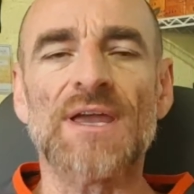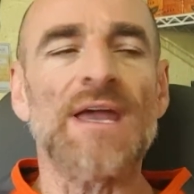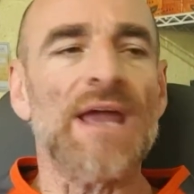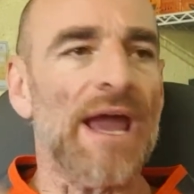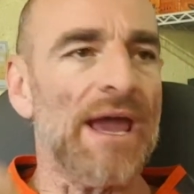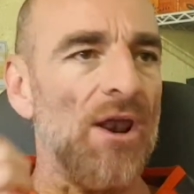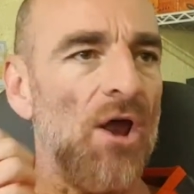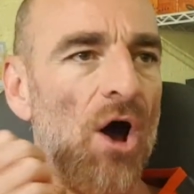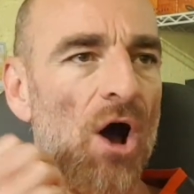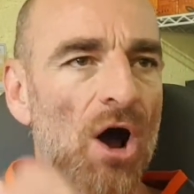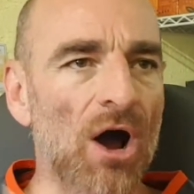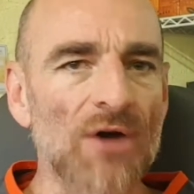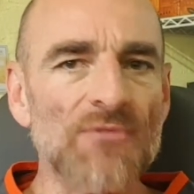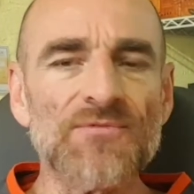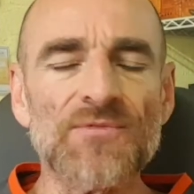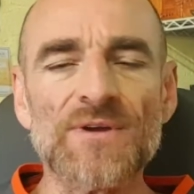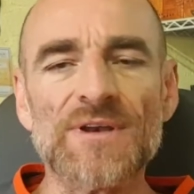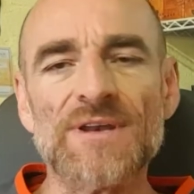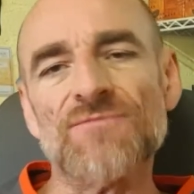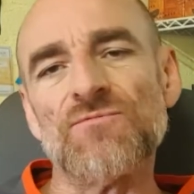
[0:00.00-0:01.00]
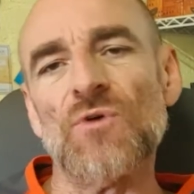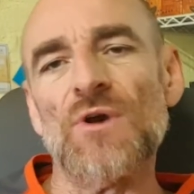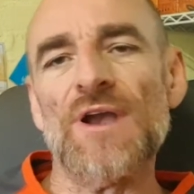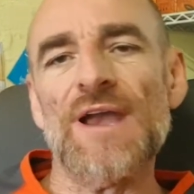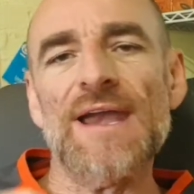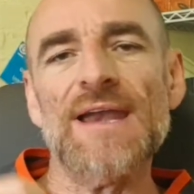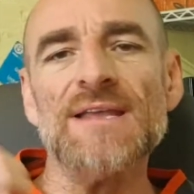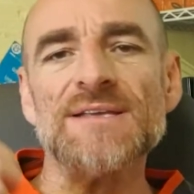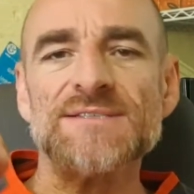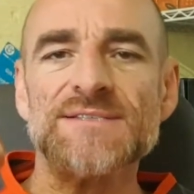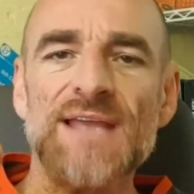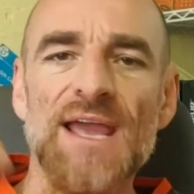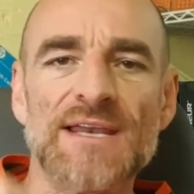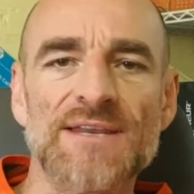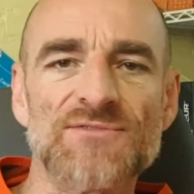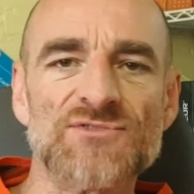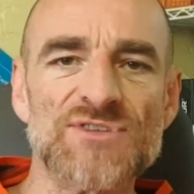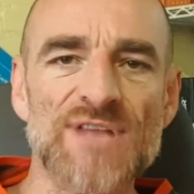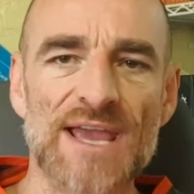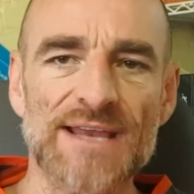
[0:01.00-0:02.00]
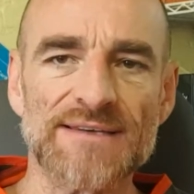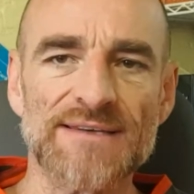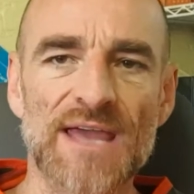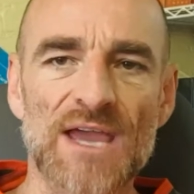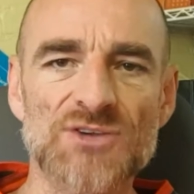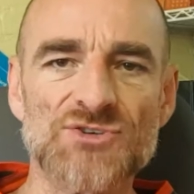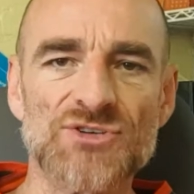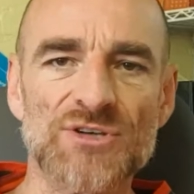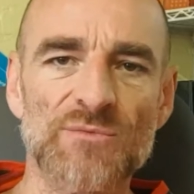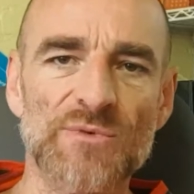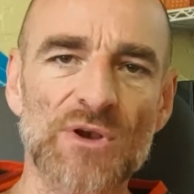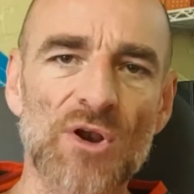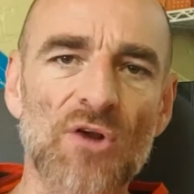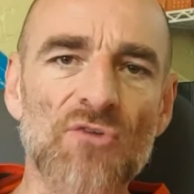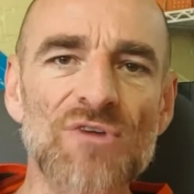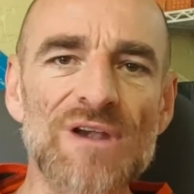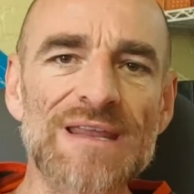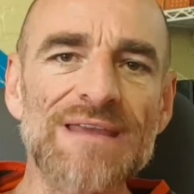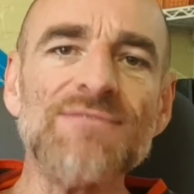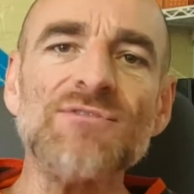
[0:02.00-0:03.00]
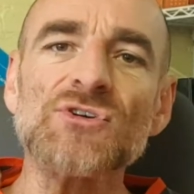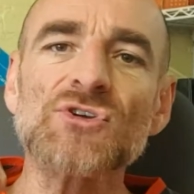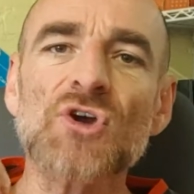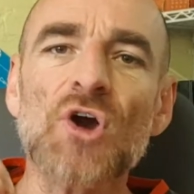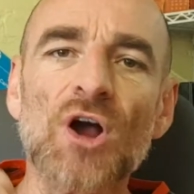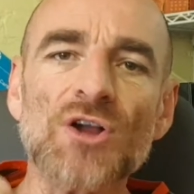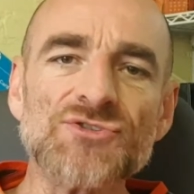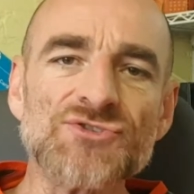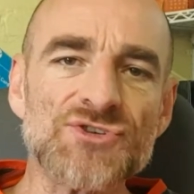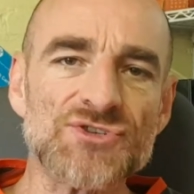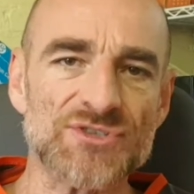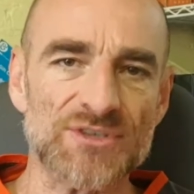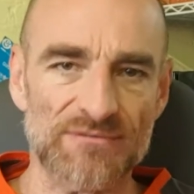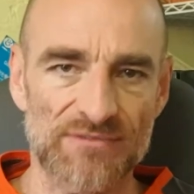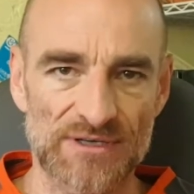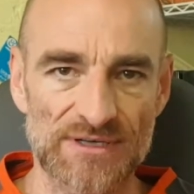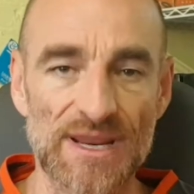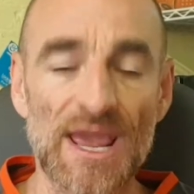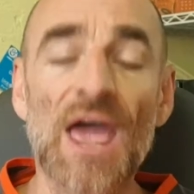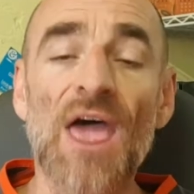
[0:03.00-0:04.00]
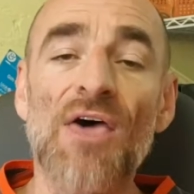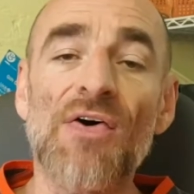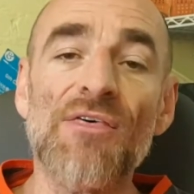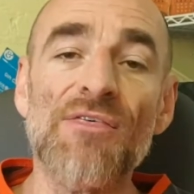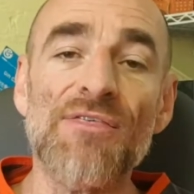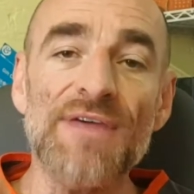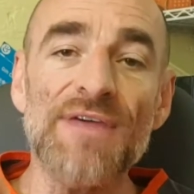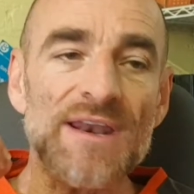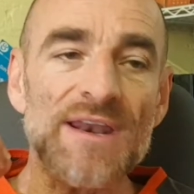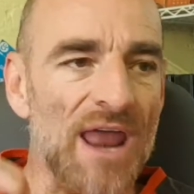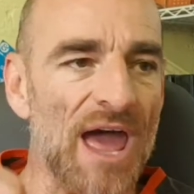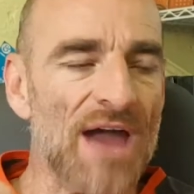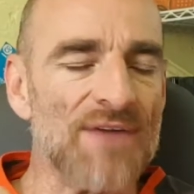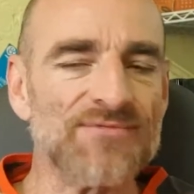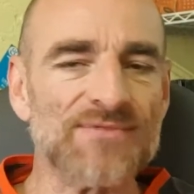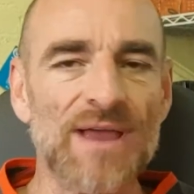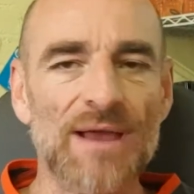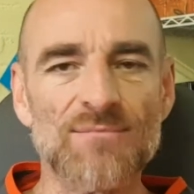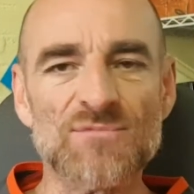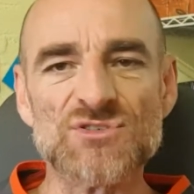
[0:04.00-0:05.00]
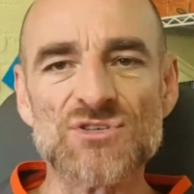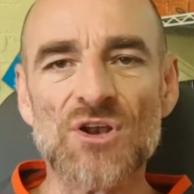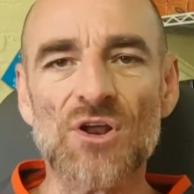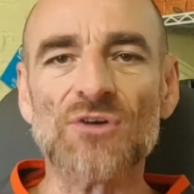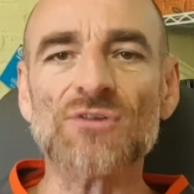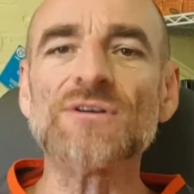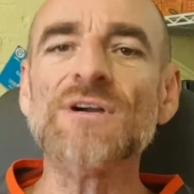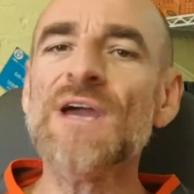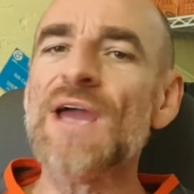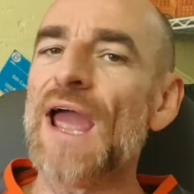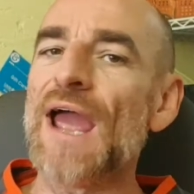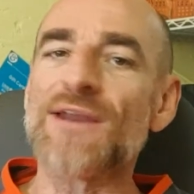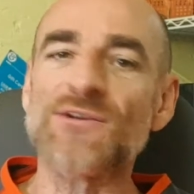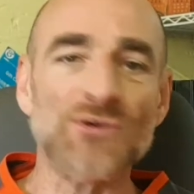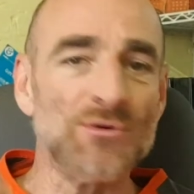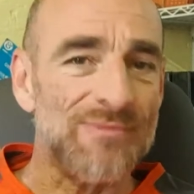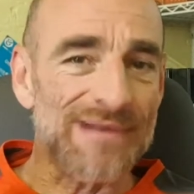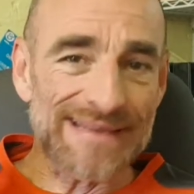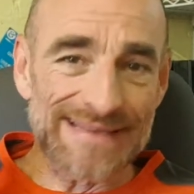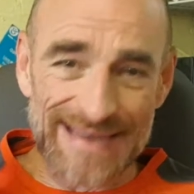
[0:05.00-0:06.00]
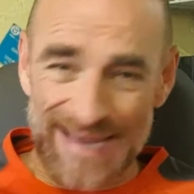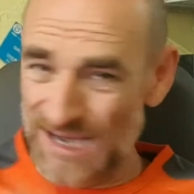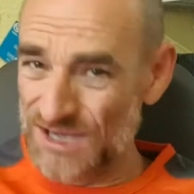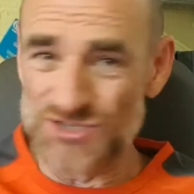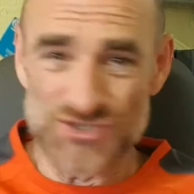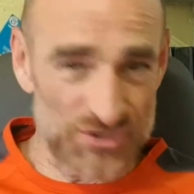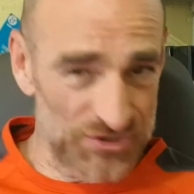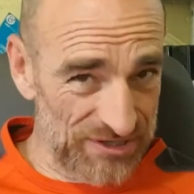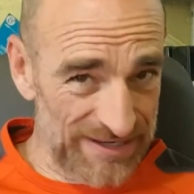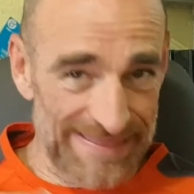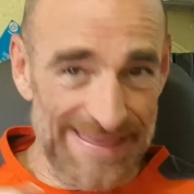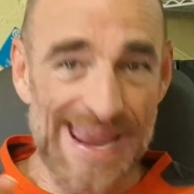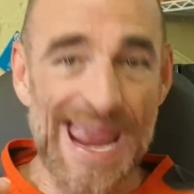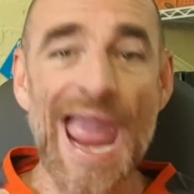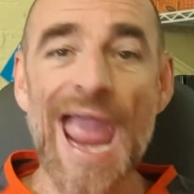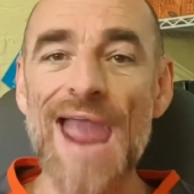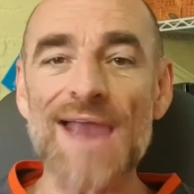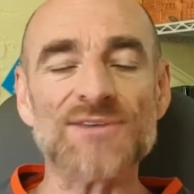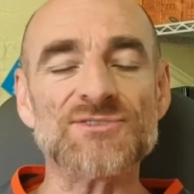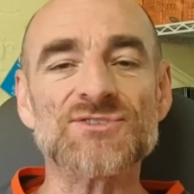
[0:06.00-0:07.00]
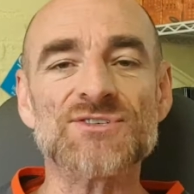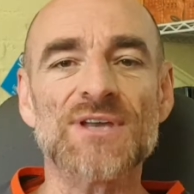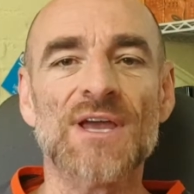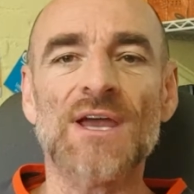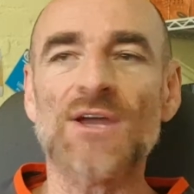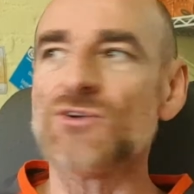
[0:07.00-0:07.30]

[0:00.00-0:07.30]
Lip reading: And often if we're in a state of stagnation, we're not really even conscious of it, then life comes along and normally kicks you in the ass.